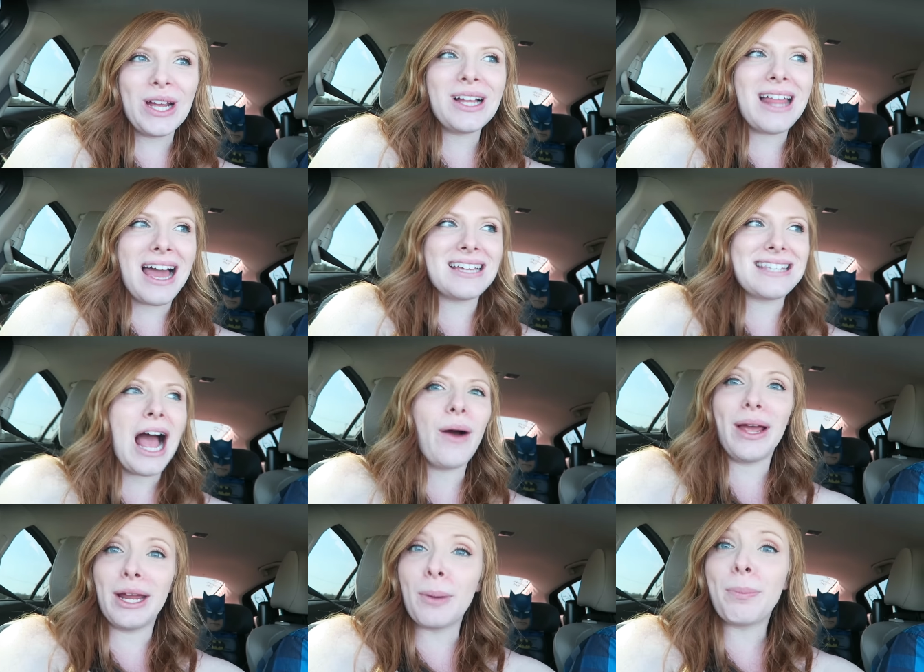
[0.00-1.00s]
realize
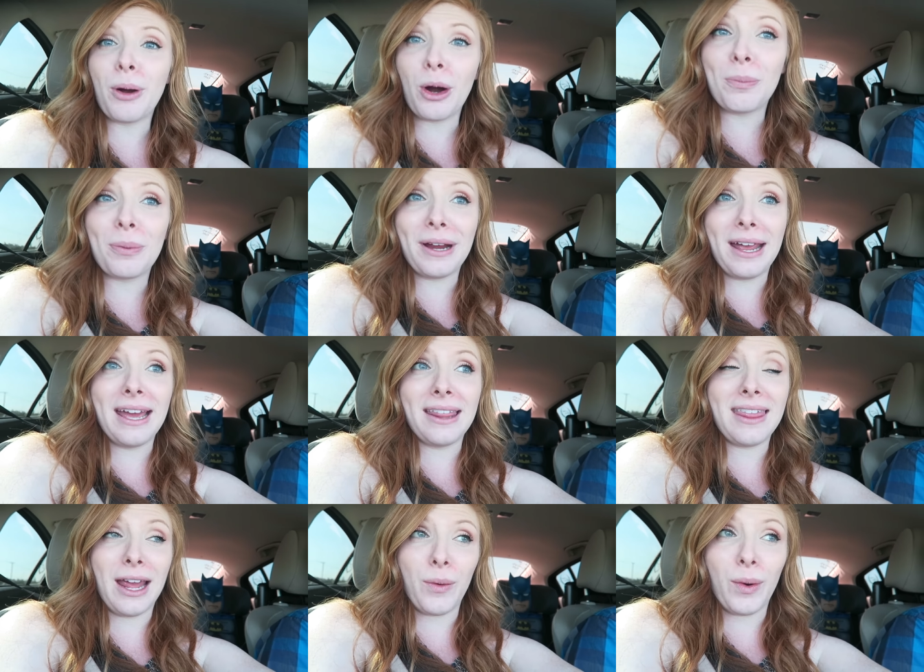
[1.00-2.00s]
how
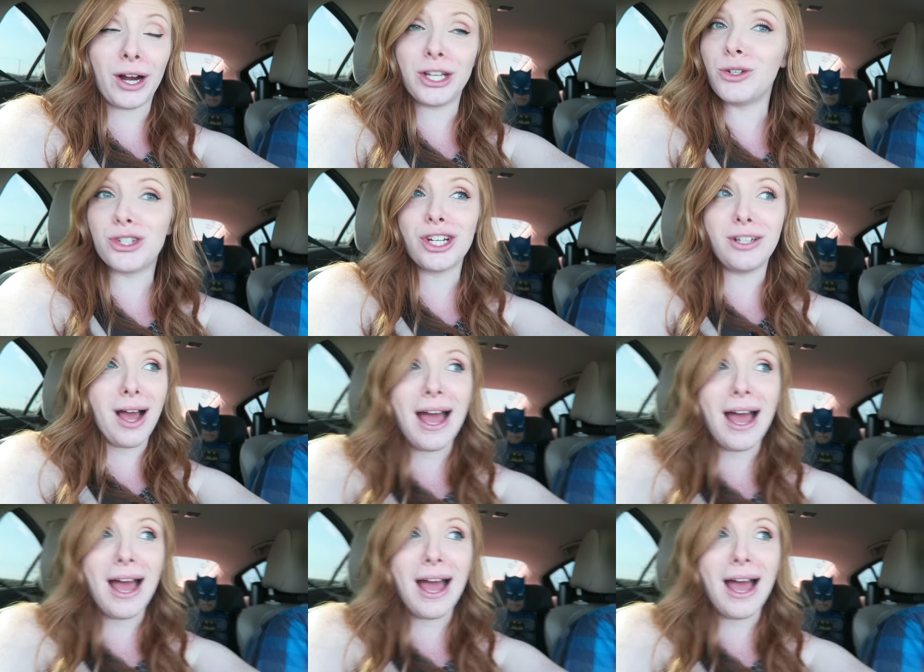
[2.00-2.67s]
inappropriate they were and you should